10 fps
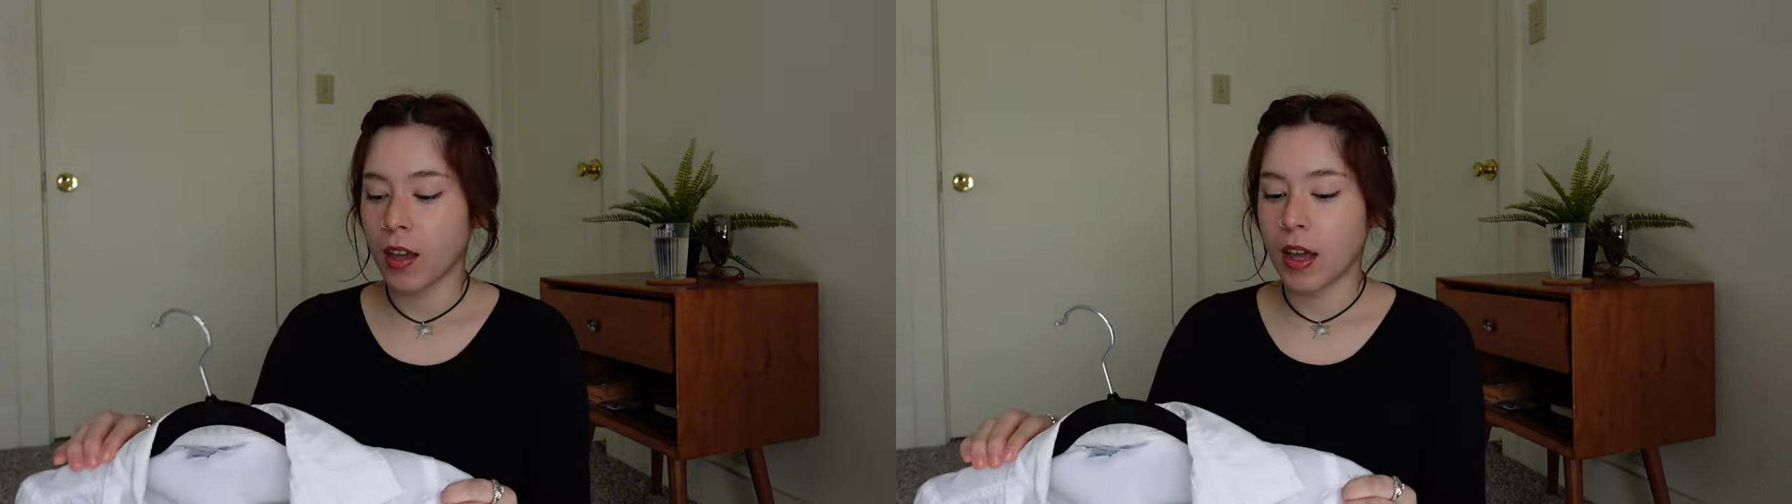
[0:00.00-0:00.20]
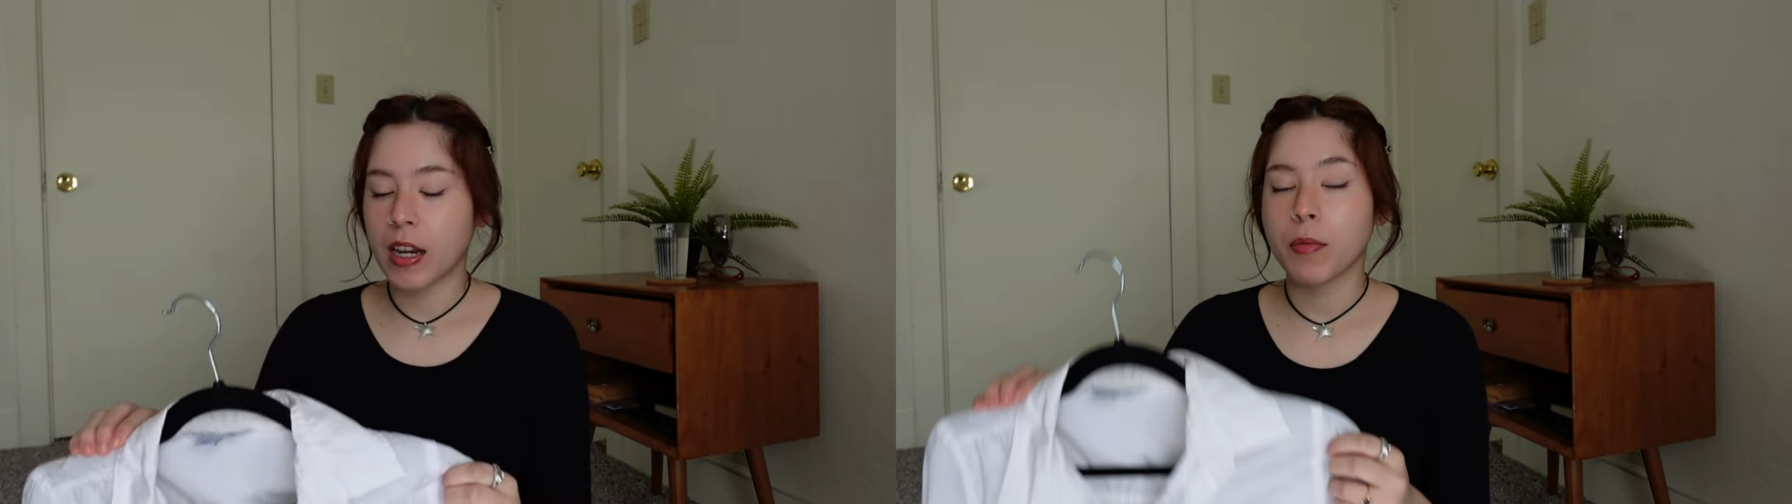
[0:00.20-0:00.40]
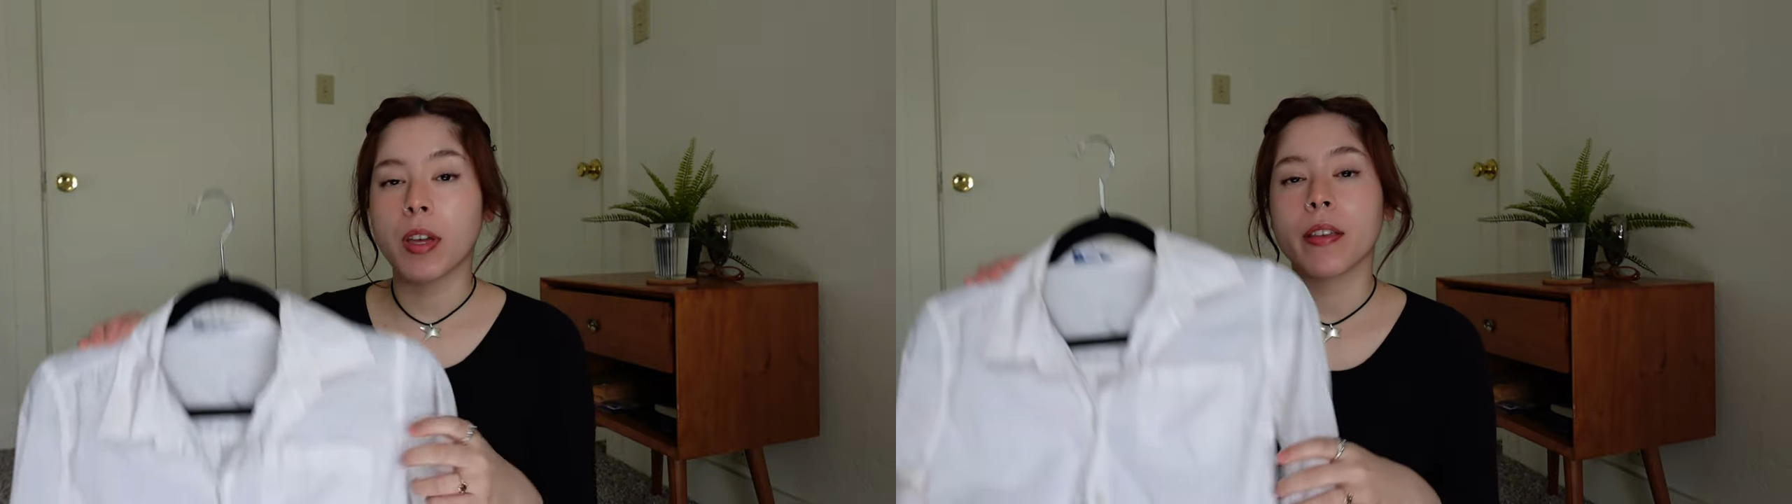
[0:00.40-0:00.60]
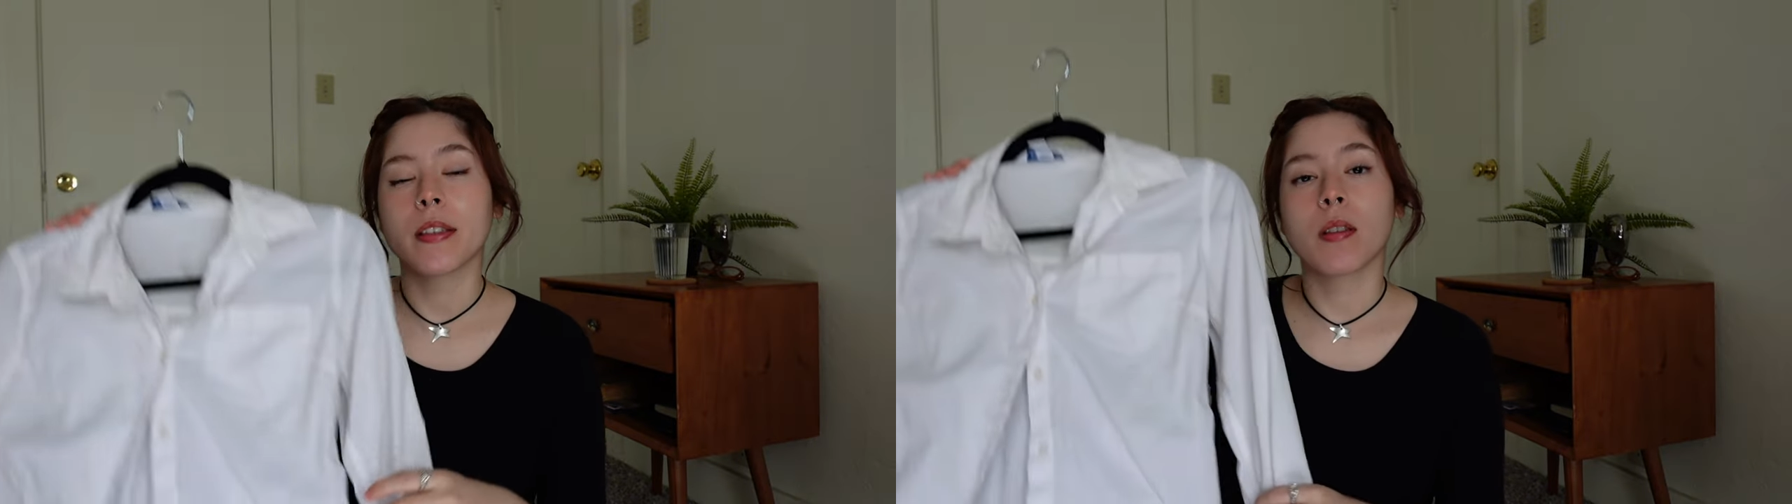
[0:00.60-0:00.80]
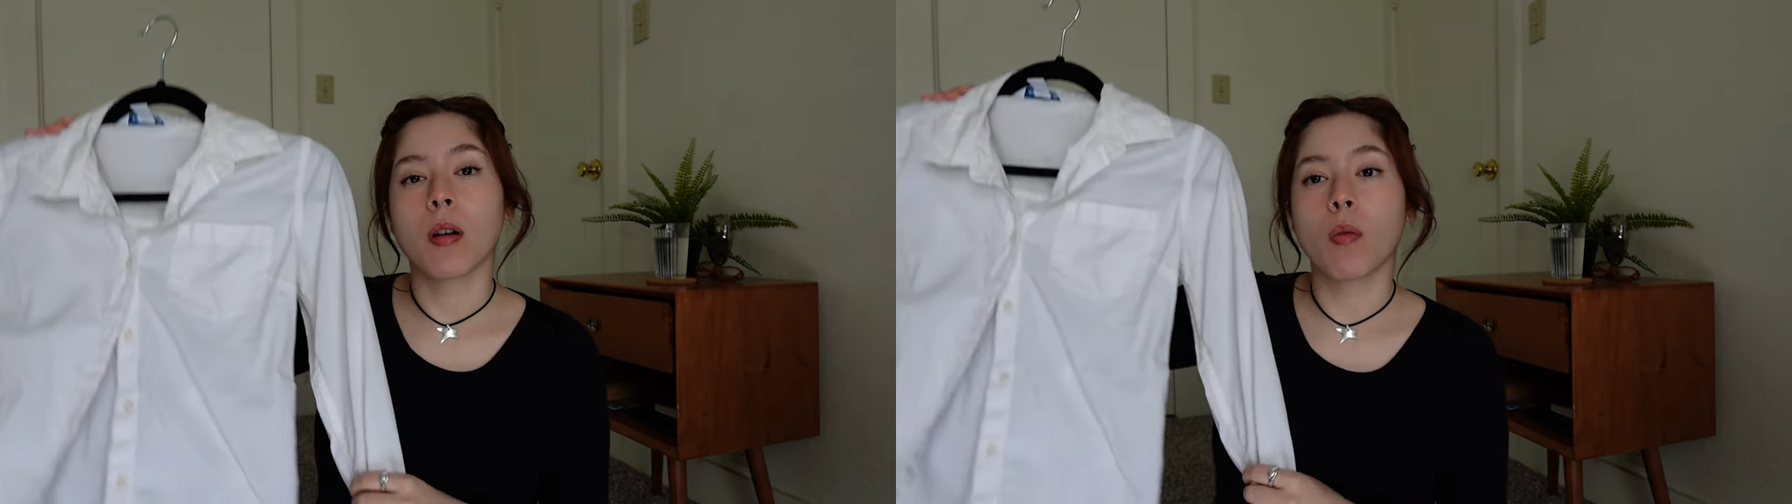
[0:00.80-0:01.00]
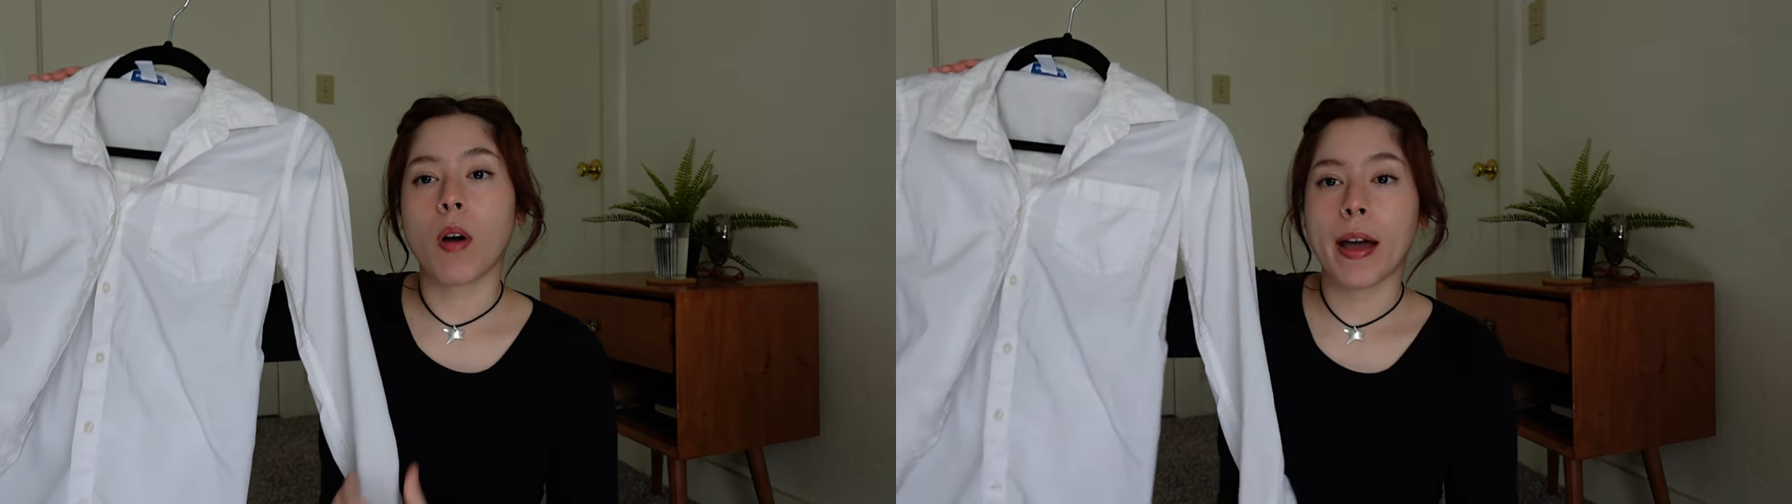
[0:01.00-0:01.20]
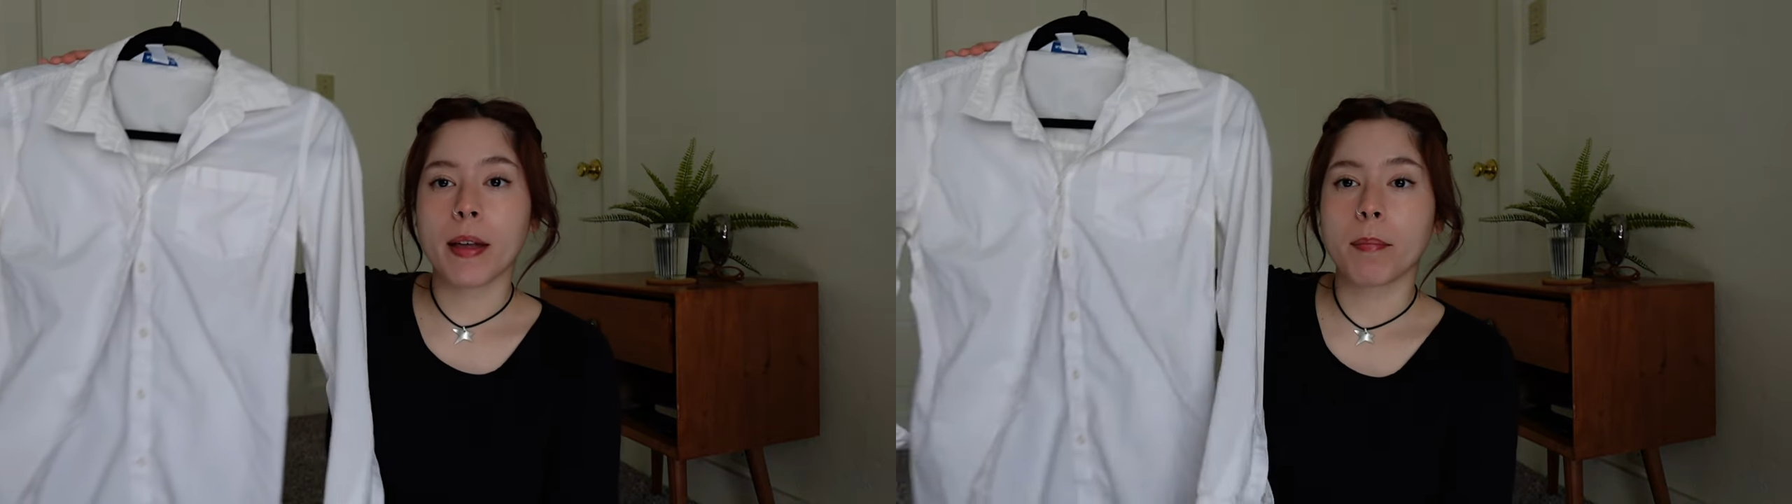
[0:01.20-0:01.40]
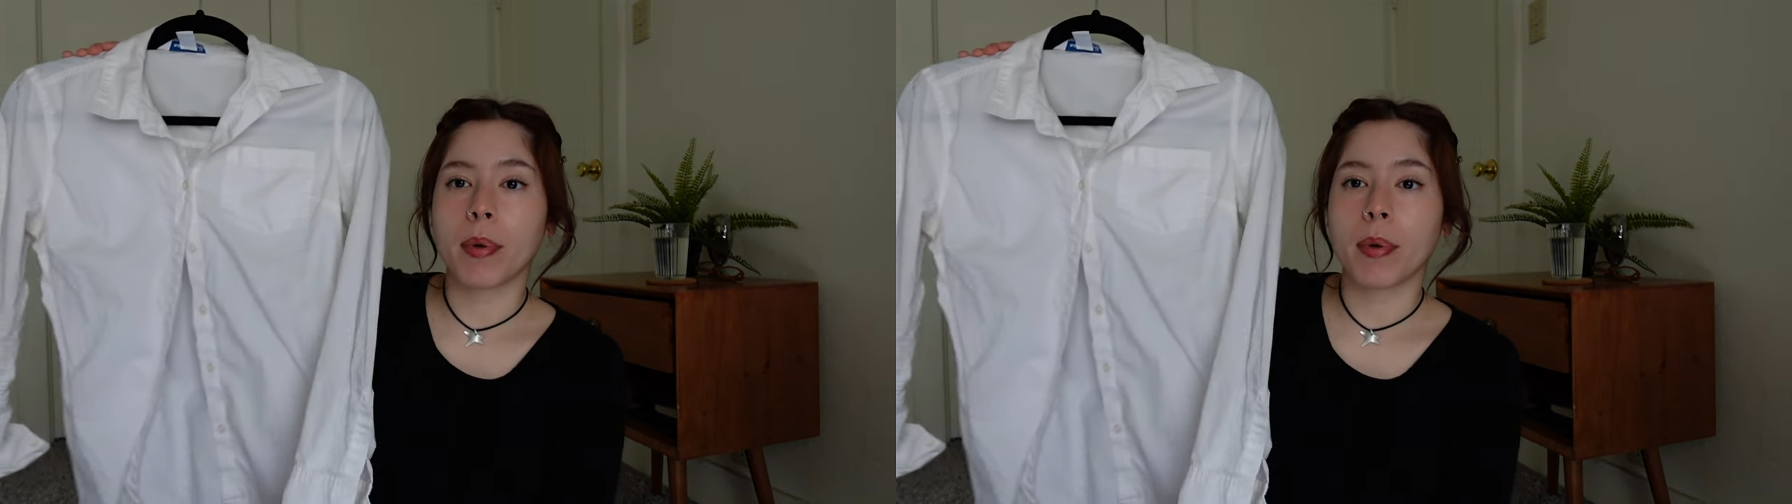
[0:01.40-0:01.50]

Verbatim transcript: Anyway, this white